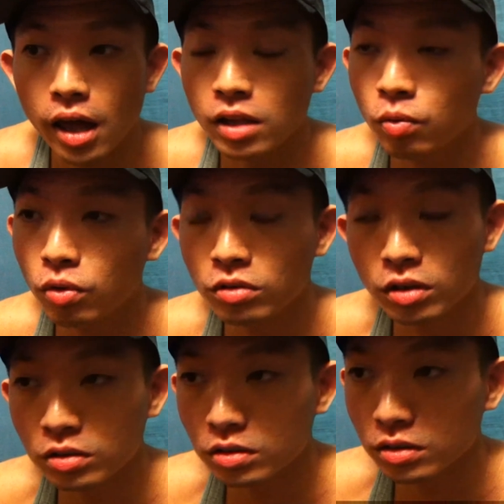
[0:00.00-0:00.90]
And it was
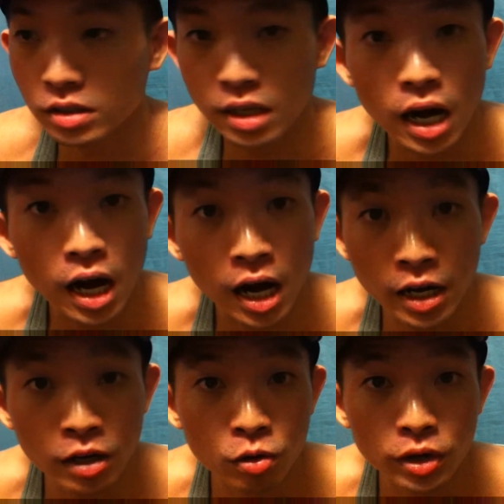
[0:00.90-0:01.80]
just
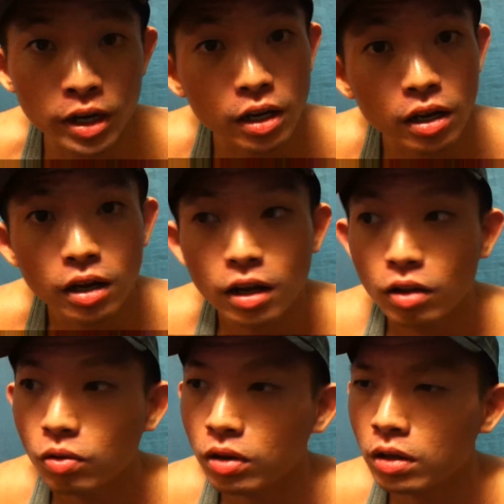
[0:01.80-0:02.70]
tiring
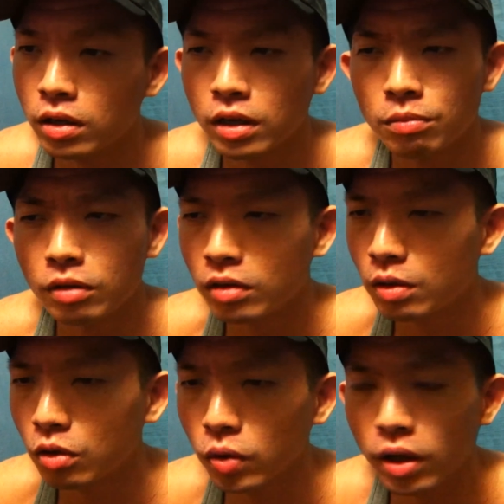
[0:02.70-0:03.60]
to hear him
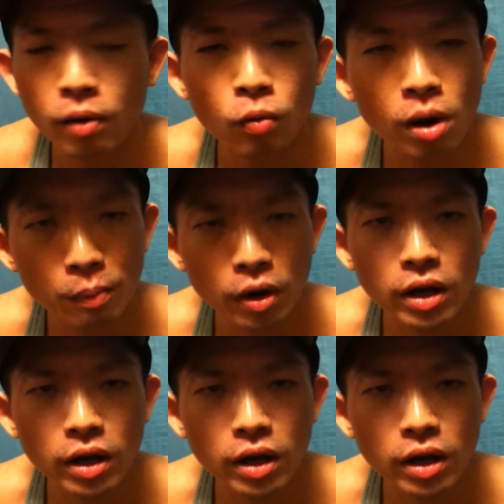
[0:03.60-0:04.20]
just keep doing it. At one